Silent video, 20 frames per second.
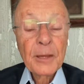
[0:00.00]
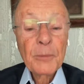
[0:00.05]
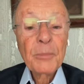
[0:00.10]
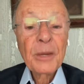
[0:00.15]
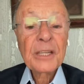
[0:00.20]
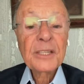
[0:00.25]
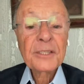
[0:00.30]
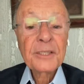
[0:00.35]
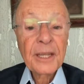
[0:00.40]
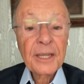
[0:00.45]

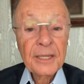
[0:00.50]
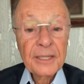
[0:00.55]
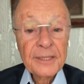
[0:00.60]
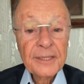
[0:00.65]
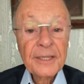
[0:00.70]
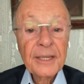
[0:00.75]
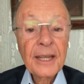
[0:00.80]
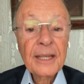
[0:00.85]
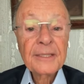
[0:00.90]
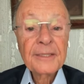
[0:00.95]
It has to
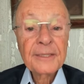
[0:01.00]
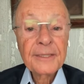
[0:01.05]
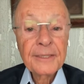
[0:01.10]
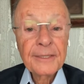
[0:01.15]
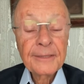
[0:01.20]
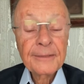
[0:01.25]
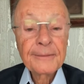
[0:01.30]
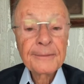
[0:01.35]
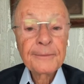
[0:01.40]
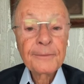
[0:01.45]
be this
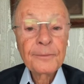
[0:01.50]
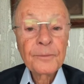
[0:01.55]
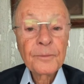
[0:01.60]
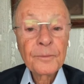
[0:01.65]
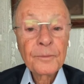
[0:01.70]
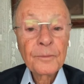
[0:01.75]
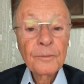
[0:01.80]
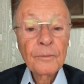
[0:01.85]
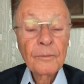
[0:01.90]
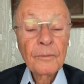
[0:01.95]
way.
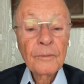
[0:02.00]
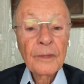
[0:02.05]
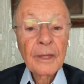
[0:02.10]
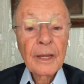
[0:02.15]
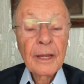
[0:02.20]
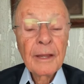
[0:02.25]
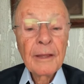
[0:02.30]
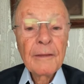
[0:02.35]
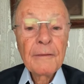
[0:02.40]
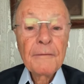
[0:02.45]

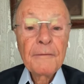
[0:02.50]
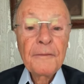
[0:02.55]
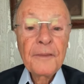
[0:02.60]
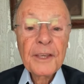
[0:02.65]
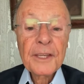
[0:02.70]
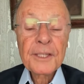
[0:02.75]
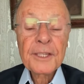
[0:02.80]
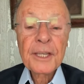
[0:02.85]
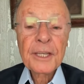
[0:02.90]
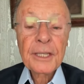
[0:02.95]

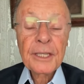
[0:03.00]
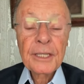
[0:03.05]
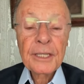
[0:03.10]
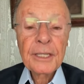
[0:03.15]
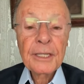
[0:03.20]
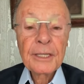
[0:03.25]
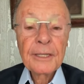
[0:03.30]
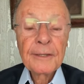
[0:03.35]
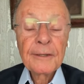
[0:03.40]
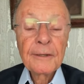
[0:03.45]
See
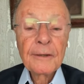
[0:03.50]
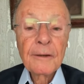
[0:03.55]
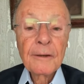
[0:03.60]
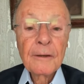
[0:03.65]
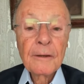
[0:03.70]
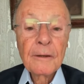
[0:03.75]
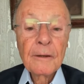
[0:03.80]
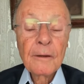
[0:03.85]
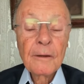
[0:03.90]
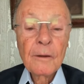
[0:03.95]
that
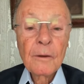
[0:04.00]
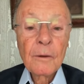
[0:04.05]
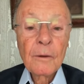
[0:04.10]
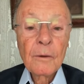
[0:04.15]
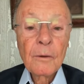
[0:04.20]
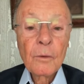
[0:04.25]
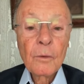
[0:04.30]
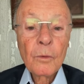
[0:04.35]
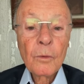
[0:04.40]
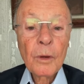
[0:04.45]

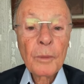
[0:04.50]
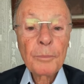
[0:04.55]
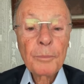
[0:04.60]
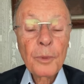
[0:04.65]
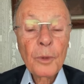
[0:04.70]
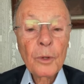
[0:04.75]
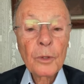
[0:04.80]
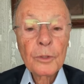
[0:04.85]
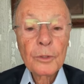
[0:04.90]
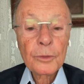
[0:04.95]

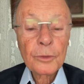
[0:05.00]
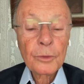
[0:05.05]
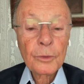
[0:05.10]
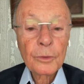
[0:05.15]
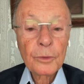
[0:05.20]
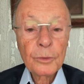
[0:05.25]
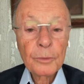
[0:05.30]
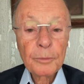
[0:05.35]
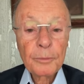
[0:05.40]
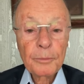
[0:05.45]
the
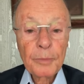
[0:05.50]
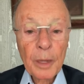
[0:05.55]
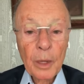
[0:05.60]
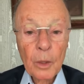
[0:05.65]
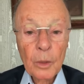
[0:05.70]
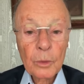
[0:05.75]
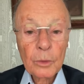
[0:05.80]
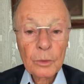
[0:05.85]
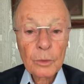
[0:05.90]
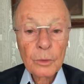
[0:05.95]
Apostle
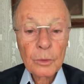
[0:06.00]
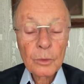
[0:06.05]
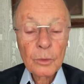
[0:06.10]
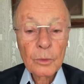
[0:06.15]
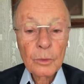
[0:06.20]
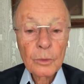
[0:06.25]
Paul,